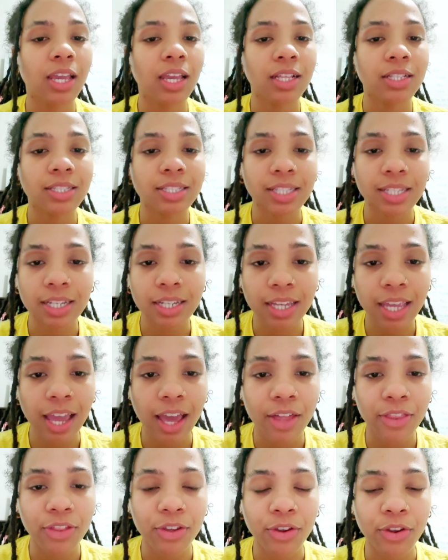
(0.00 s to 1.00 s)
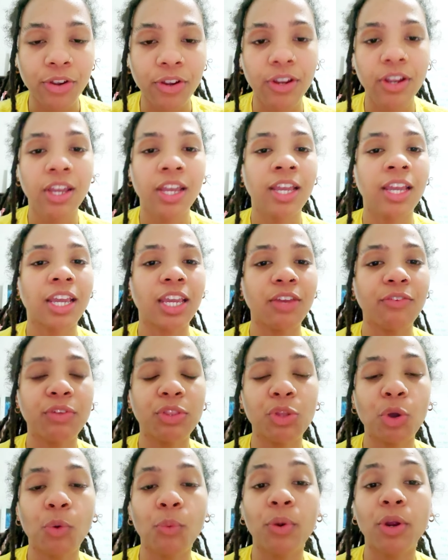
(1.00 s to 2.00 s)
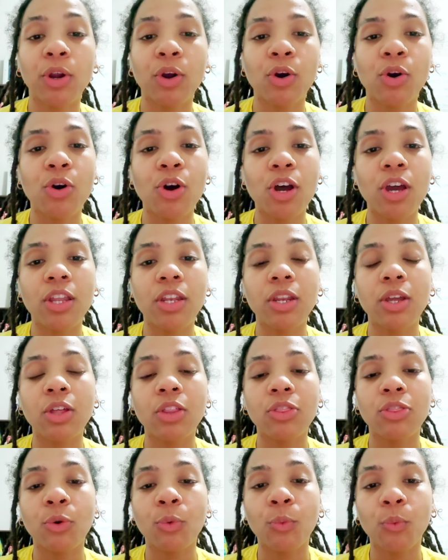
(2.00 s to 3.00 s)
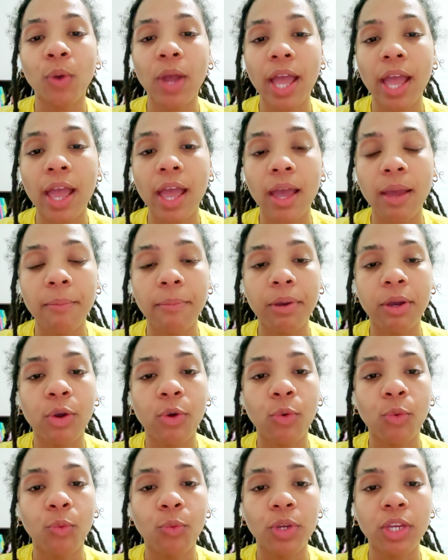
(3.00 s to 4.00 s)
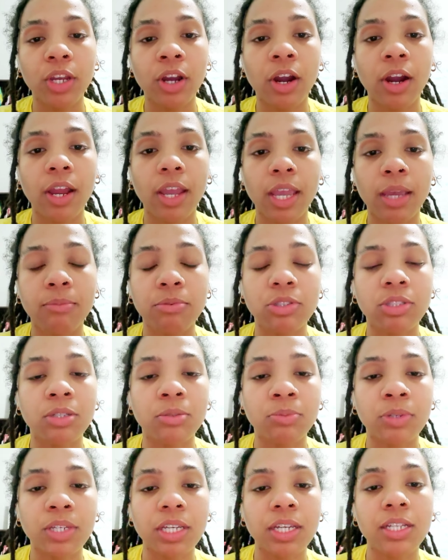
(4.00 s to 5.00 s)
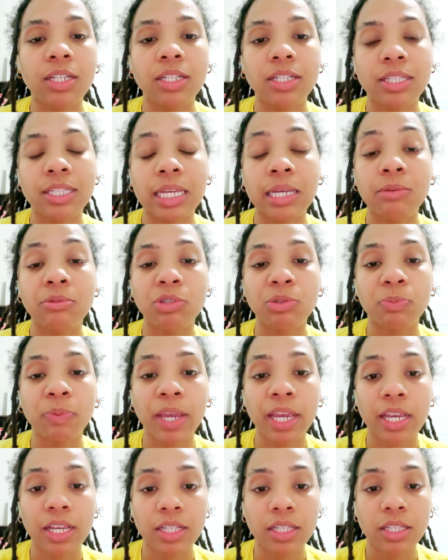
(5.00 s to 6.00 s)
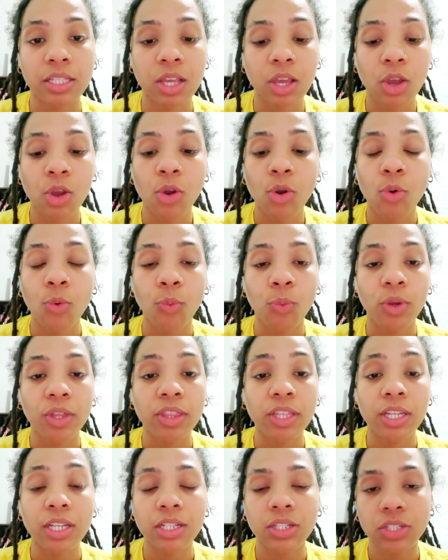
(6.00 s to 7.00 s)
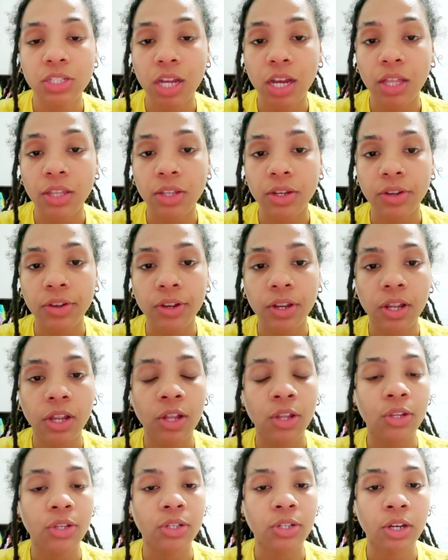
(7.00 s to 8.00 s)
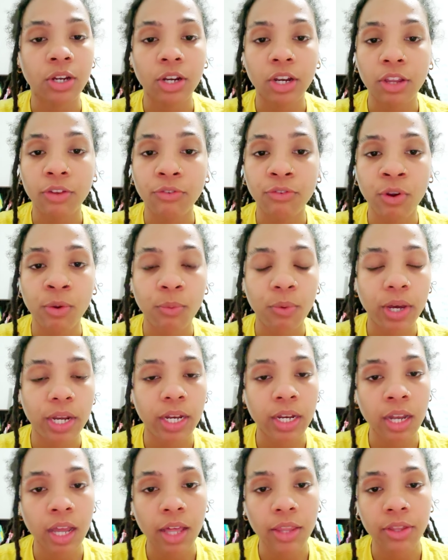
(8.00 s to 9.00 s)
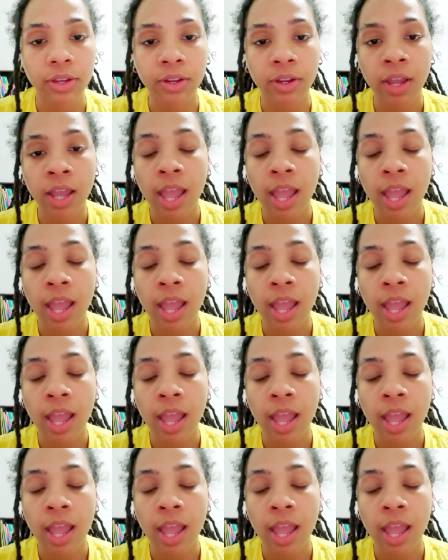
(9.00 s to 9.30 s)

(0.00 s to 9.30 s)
together, even though we're on the web, we are able to be in the same space with each other, learning from one another.